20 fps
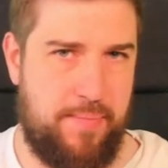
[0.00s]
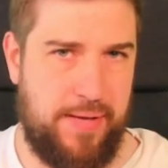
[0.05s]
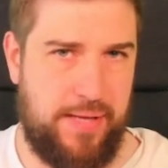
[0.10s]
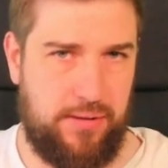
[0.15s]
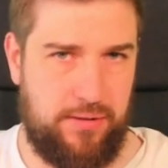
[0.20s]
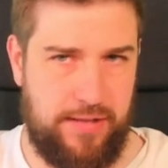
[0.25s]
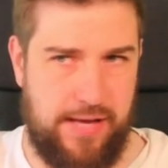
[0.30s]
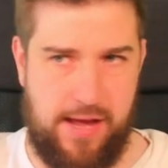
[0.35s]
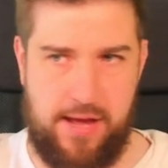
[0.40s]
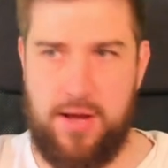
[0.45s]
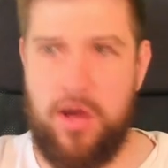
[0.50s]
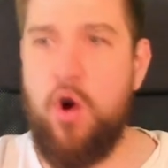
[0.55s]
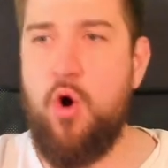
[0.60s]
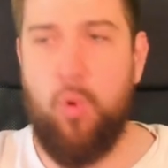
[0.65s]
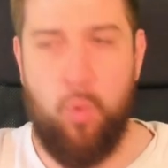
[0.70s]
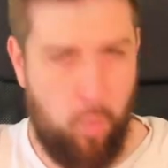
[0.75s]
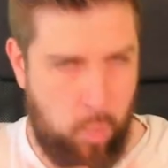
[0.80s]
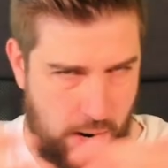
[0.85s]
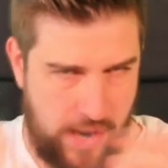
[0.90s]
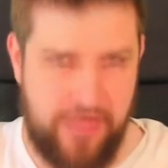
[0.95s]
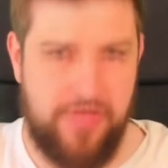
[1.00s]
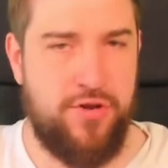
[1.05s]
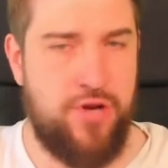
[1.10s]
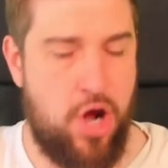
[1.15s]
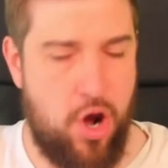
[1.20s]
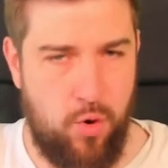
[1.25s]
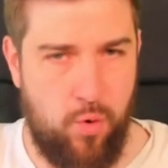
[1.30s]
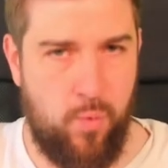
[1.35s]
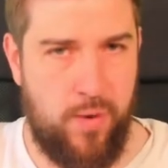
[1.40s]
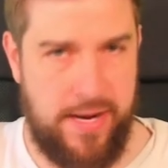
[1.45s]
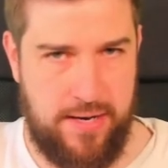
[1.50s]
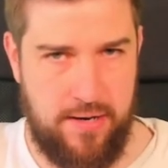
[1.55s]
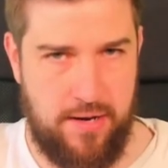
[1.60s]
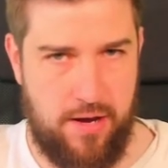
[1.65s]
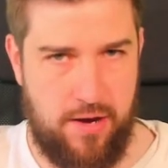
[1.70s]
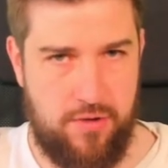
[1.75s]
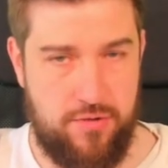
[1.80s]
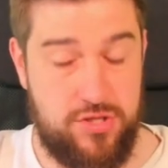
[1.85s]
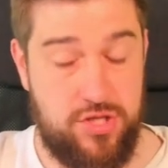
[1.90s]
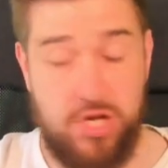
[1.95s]
building with no
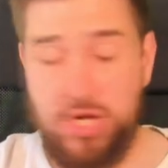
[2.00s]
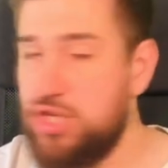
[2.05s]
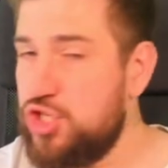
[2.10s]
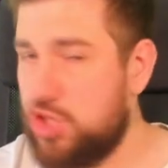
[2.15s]
windows.